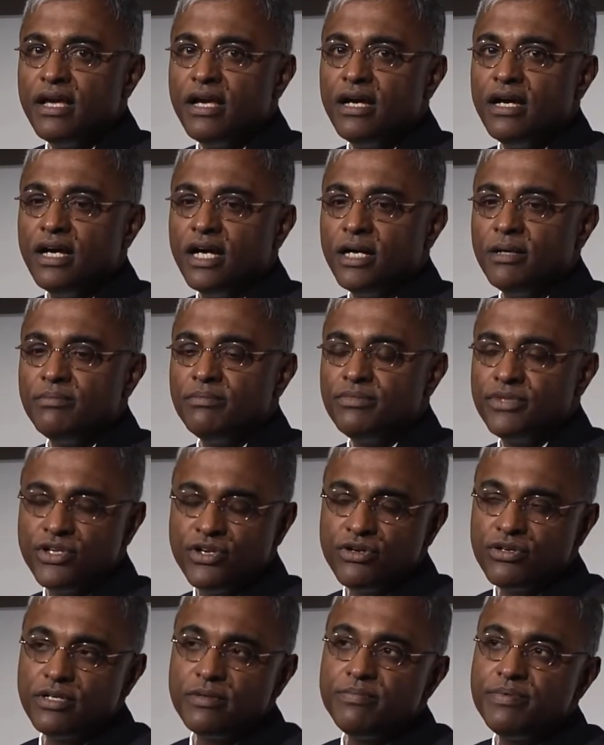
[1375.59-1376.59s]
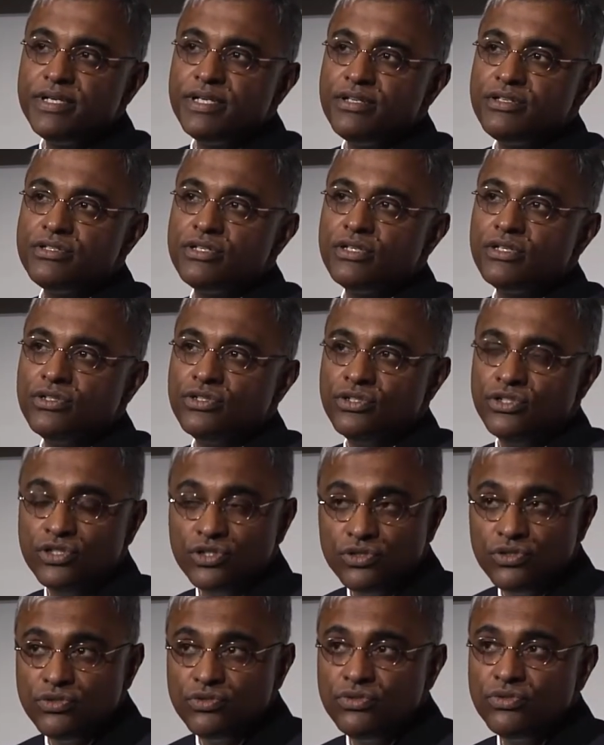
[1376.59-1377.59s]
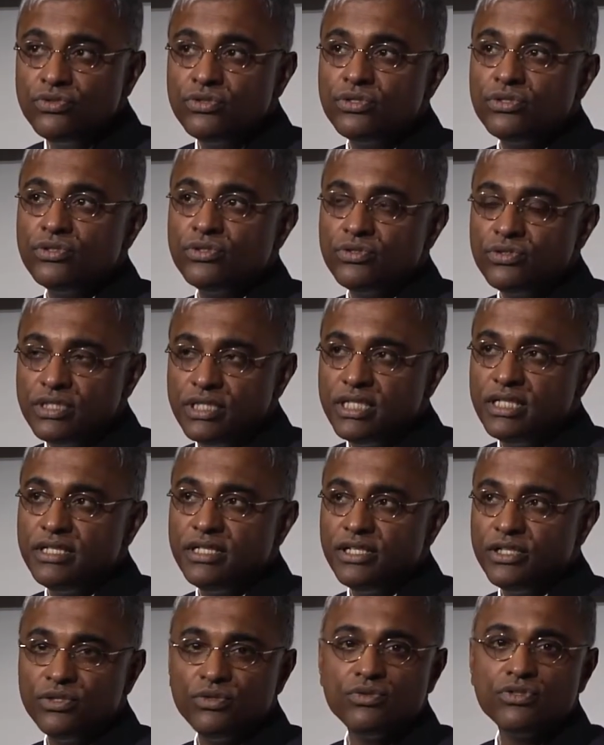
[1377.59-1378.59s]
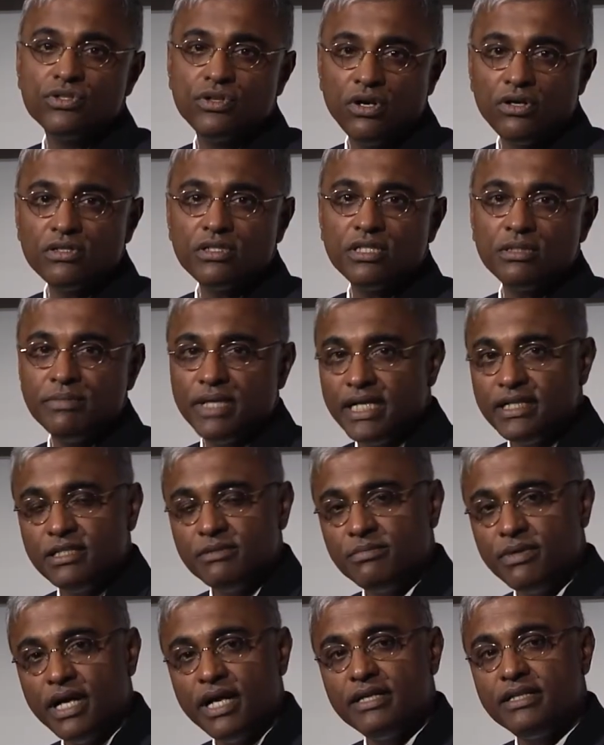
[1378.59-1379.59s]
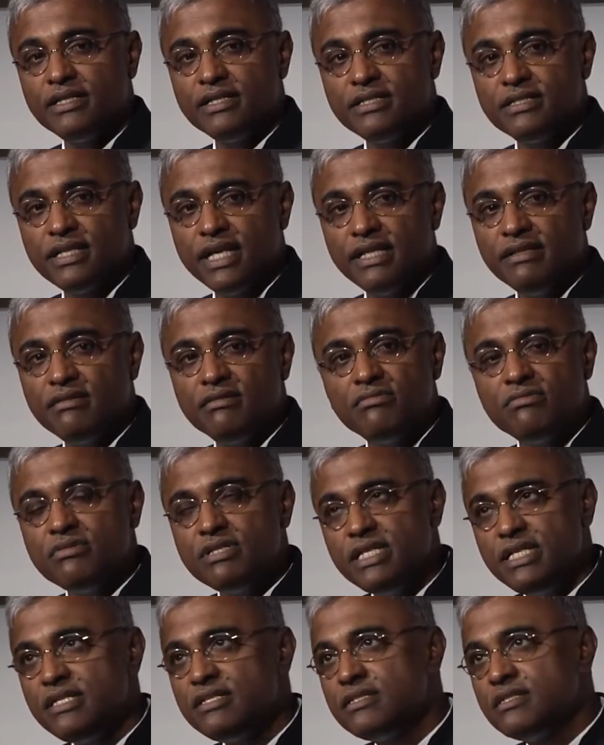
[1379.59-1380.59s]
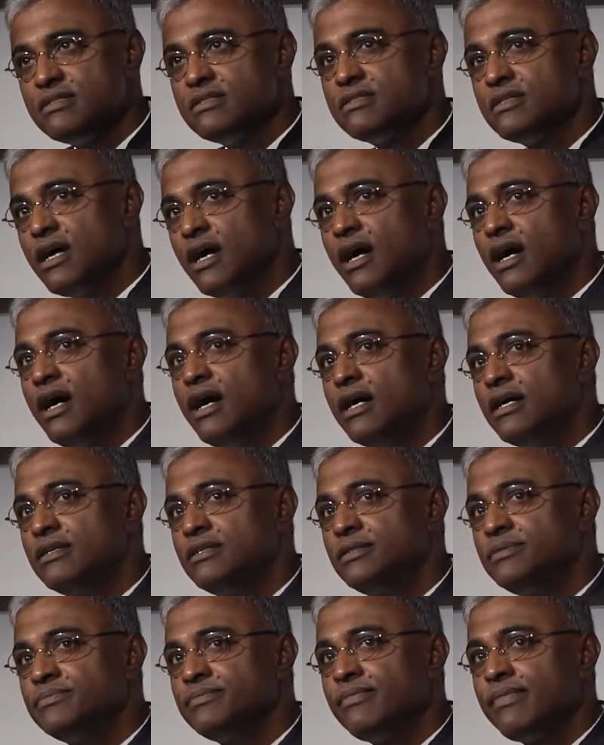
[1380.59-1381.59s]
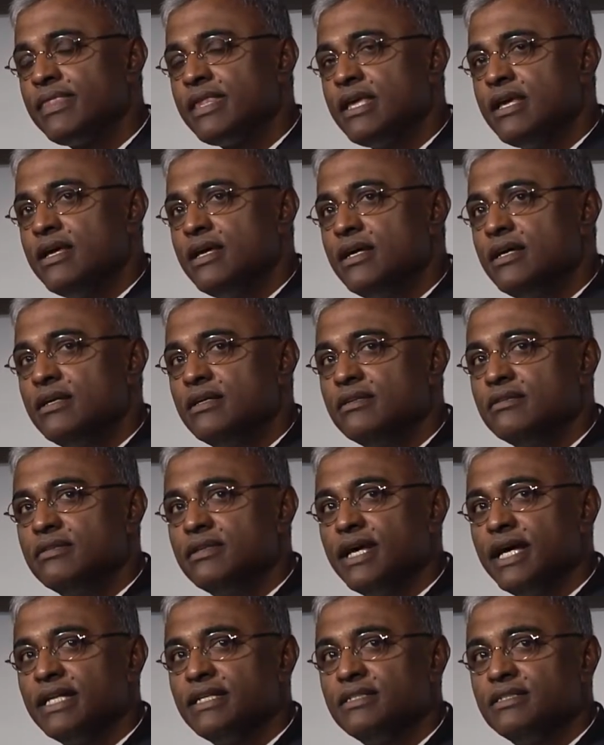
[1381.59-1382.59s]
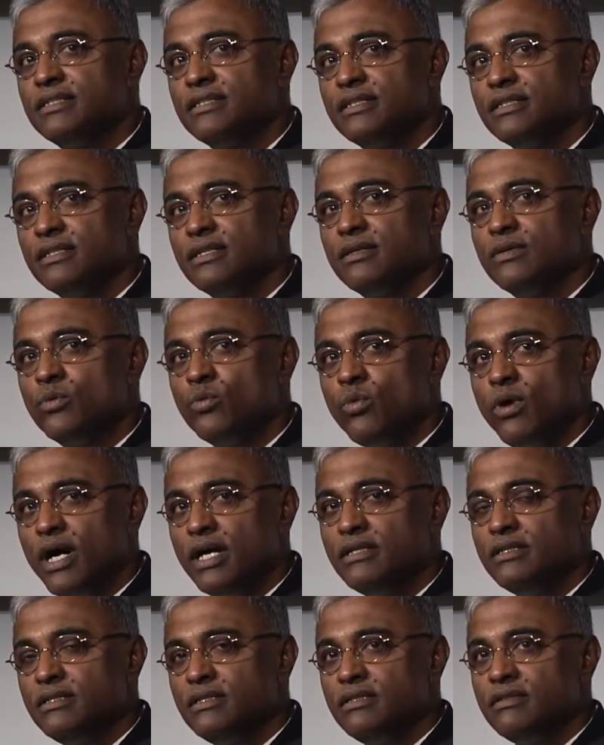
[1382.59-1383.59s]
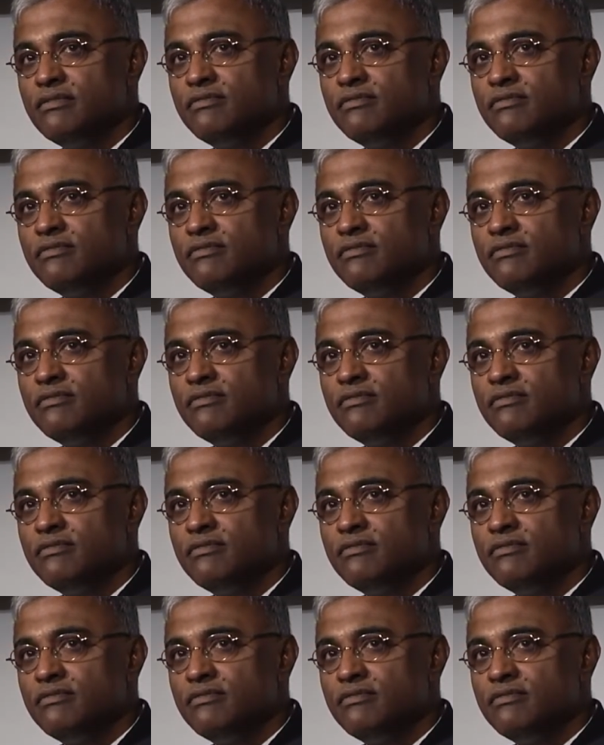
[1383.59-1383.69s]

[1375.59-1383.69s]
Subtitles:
The Europeans do routinely use long-term antibiotics, and the reasons are that, one,